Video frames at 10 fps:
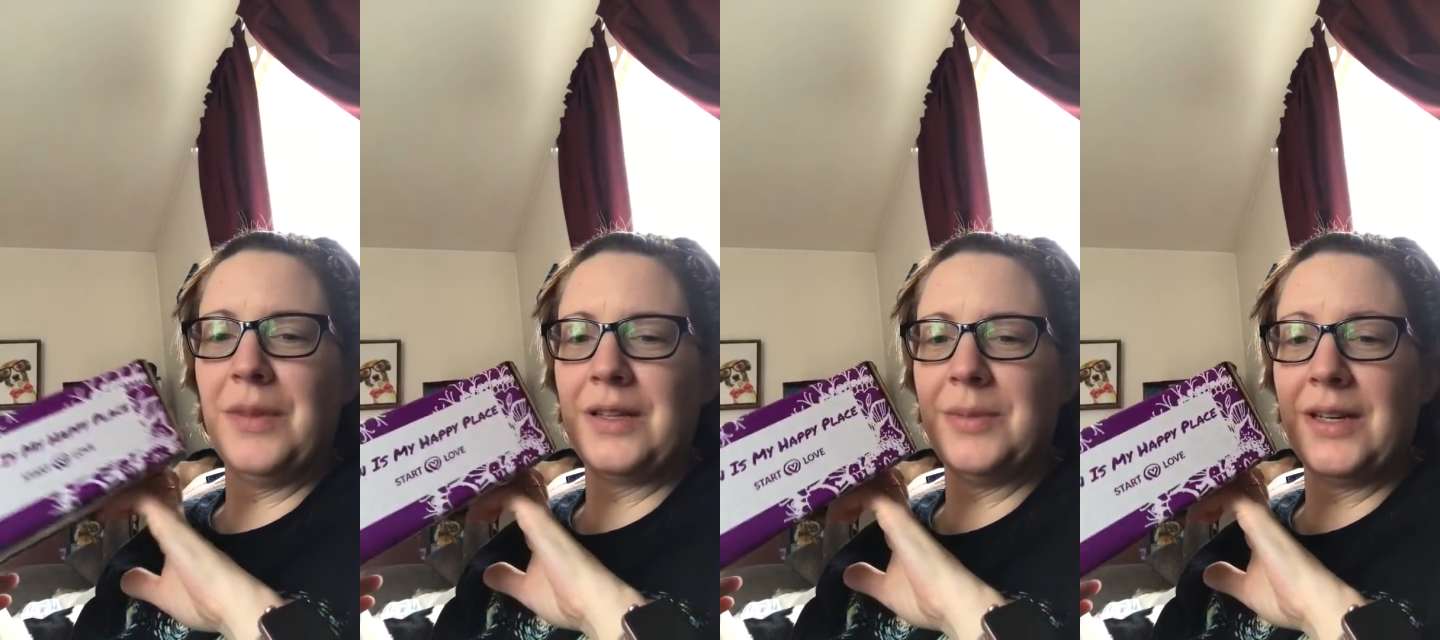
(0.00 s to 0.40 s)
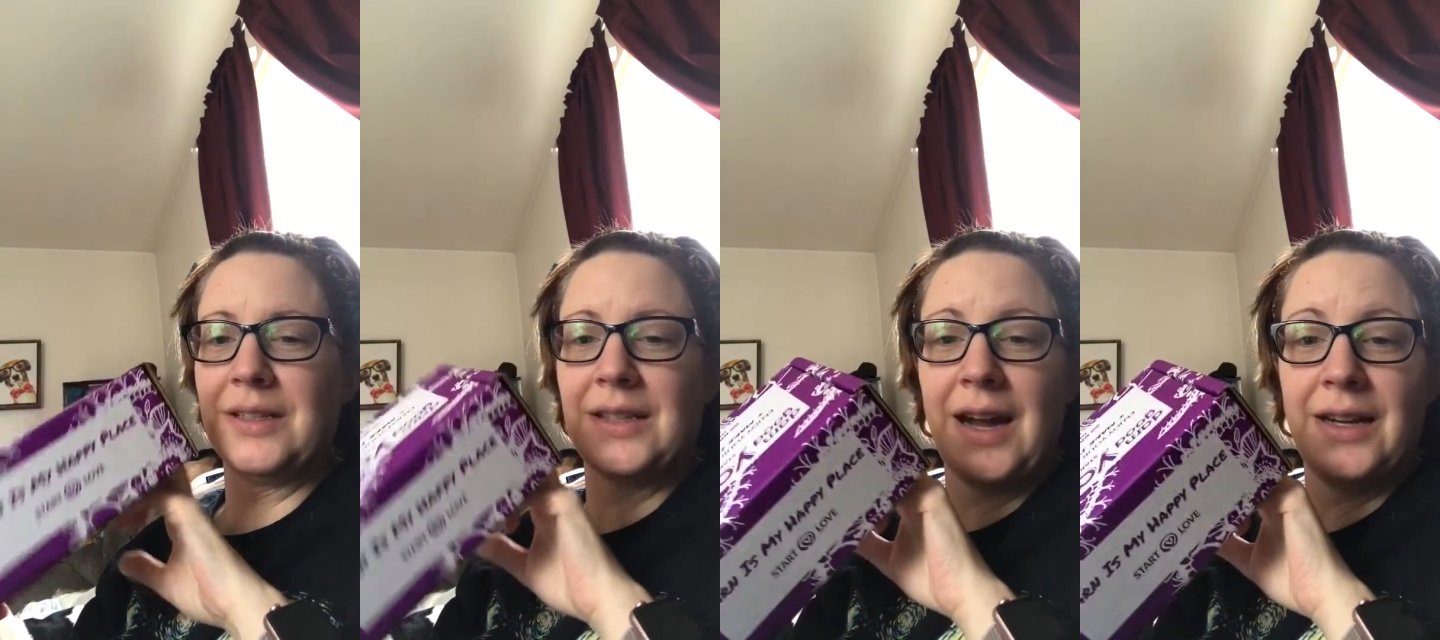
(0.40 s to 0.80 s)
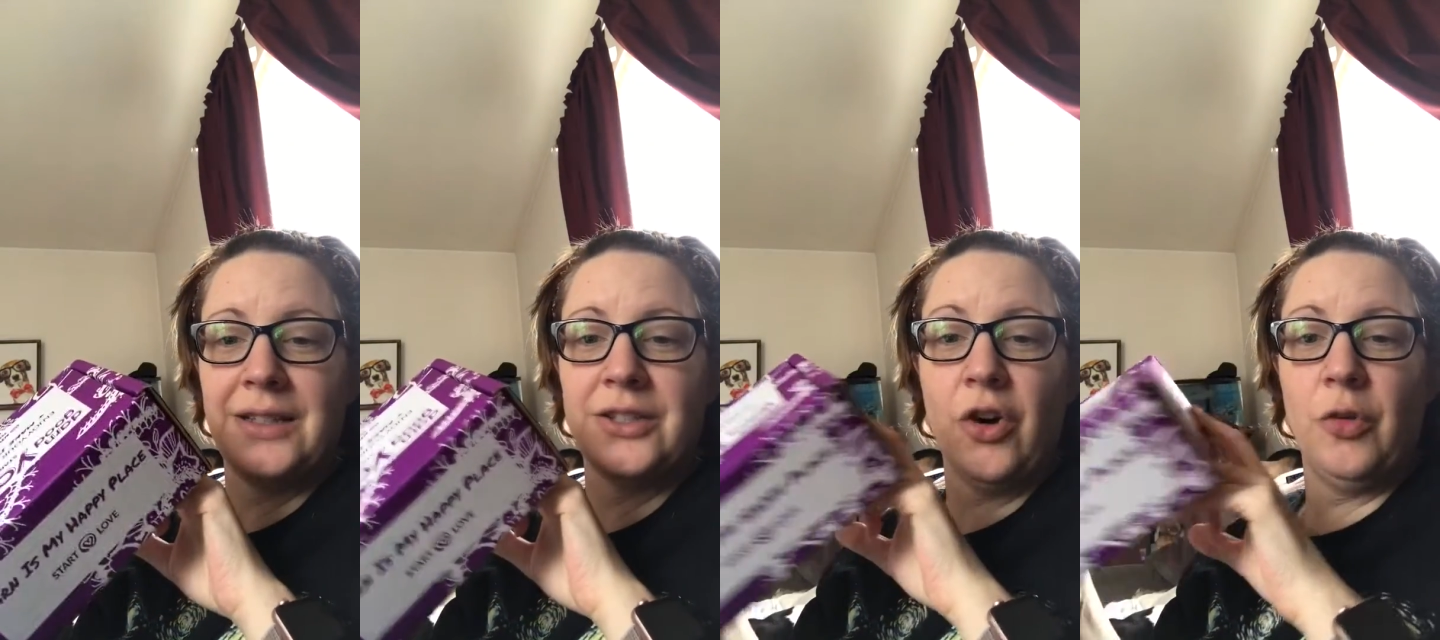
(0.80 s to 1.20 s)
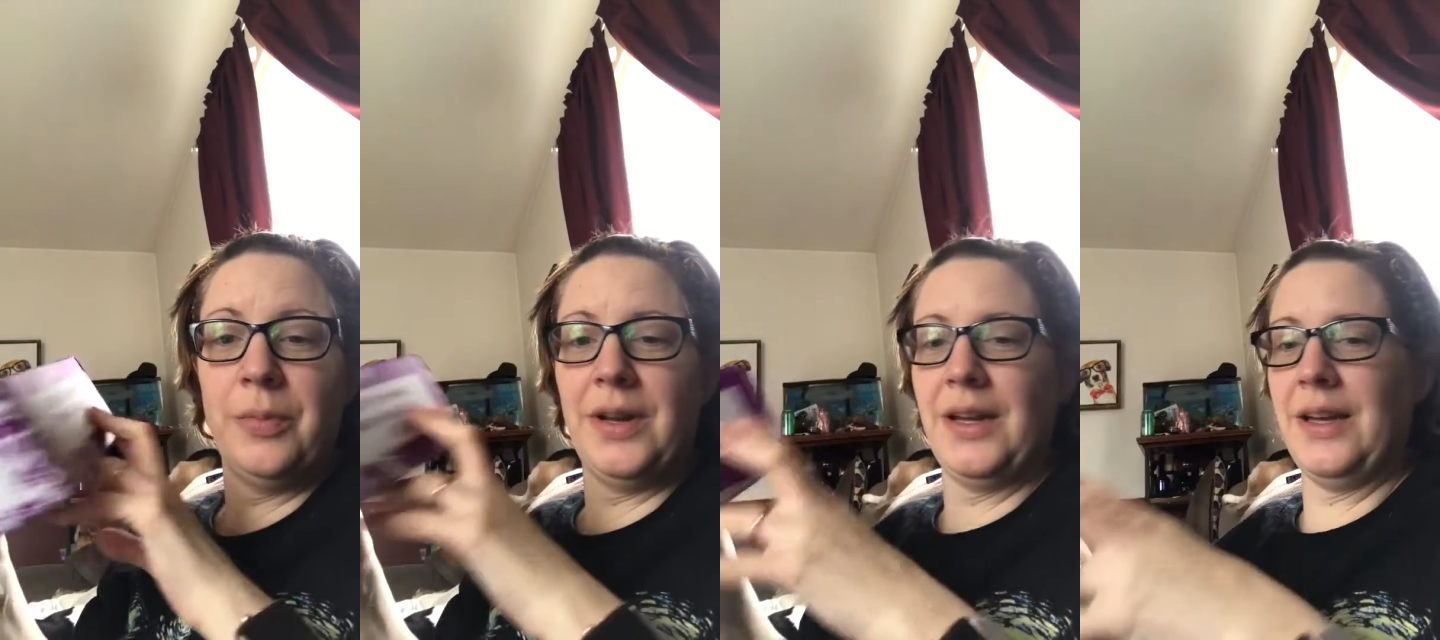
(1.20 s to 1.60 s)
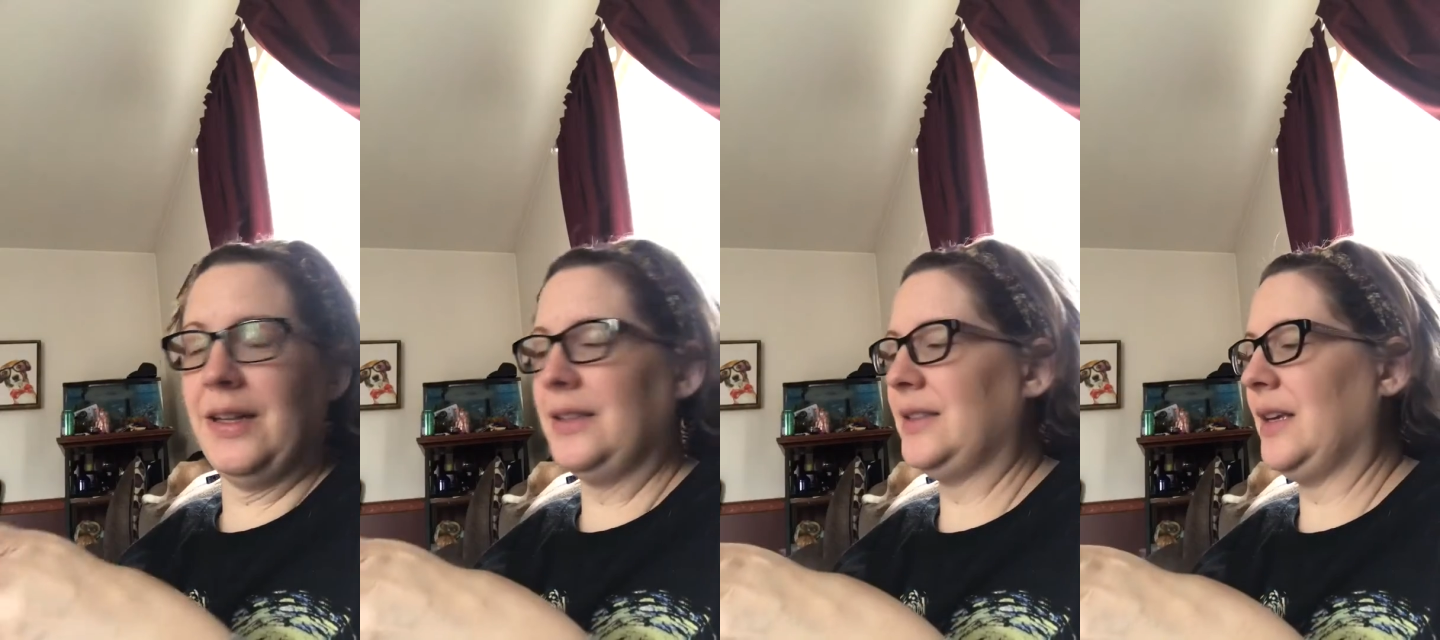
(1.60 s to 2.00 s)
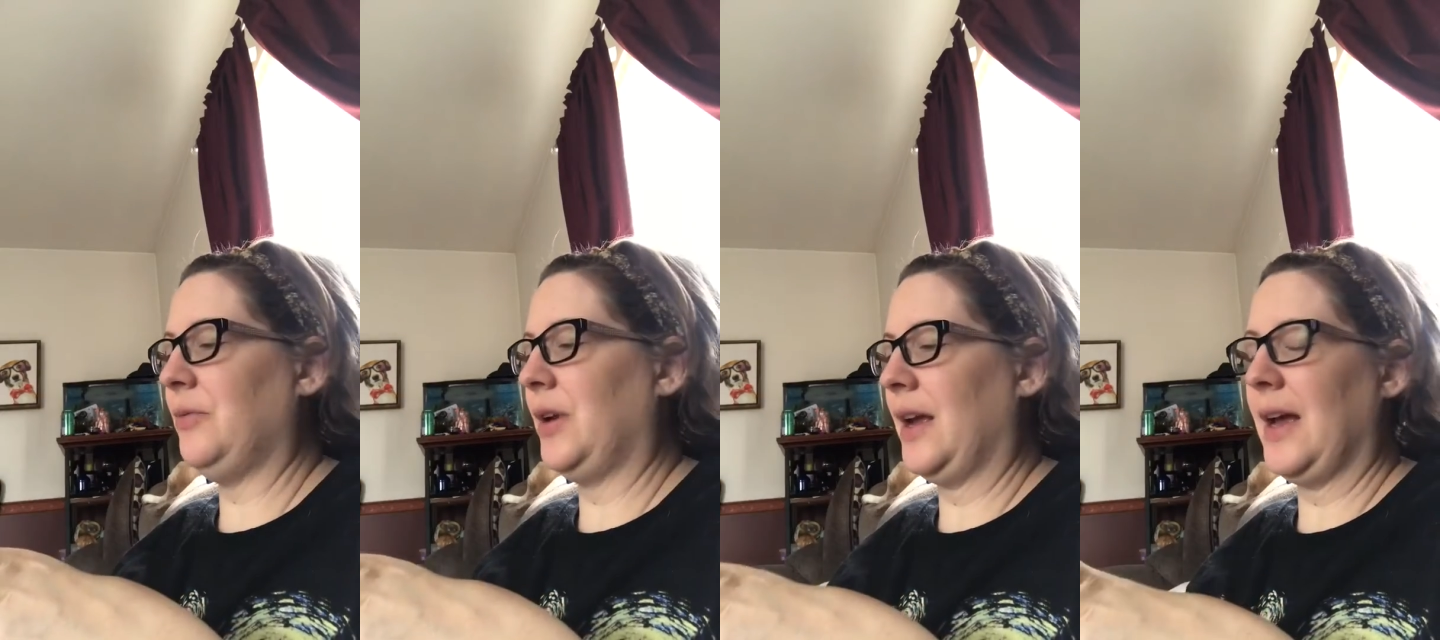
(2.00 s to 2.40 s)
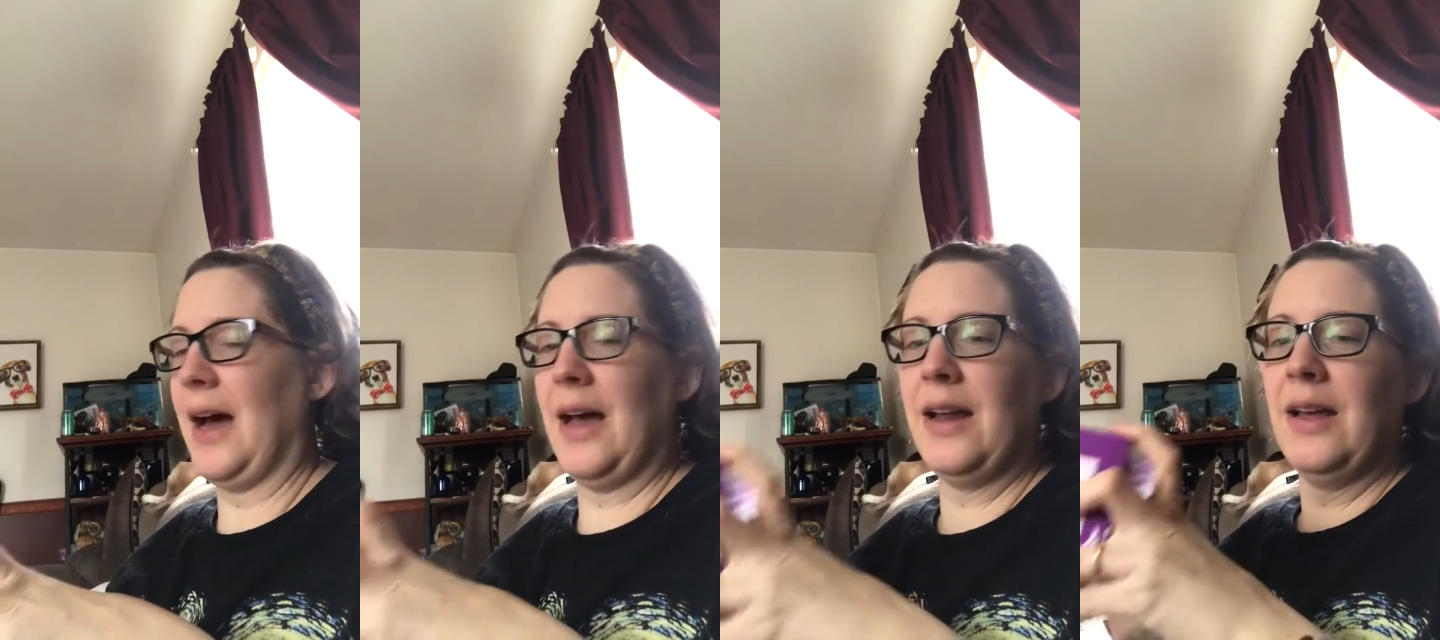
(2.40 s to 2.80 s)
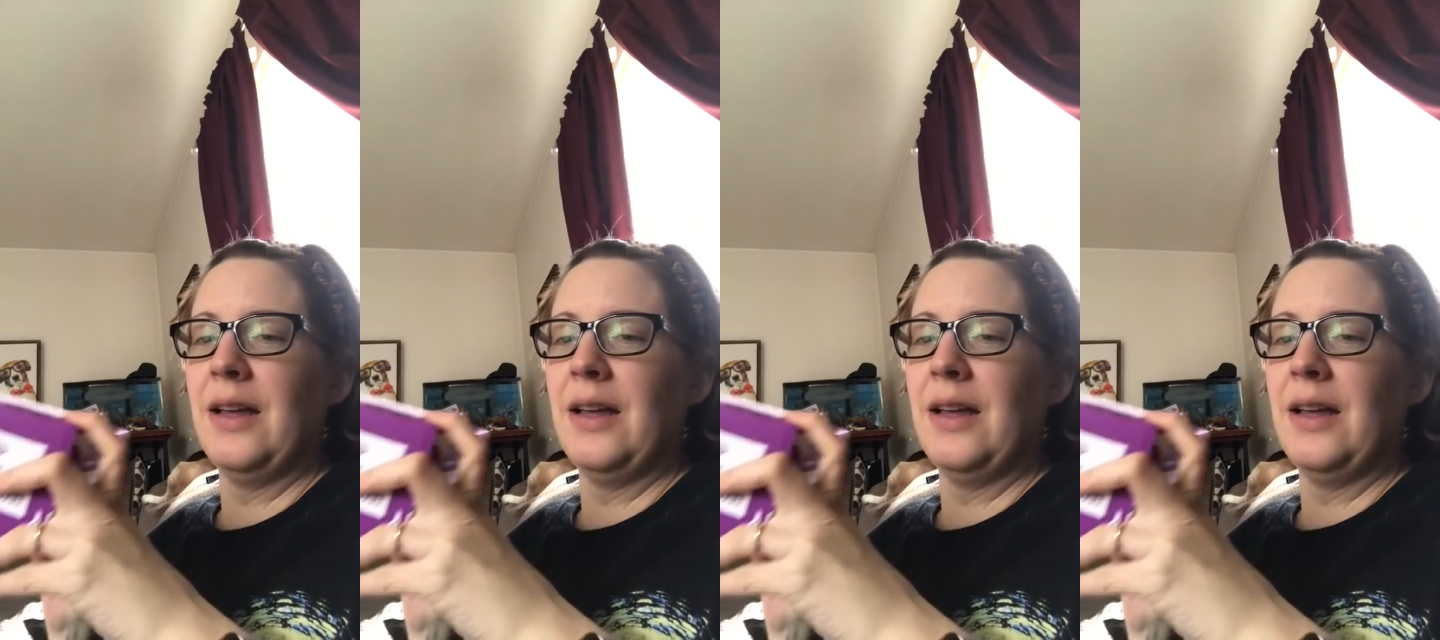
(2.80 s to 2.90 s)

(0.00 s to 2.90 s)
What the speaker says: makes me excited to open it and see what I got.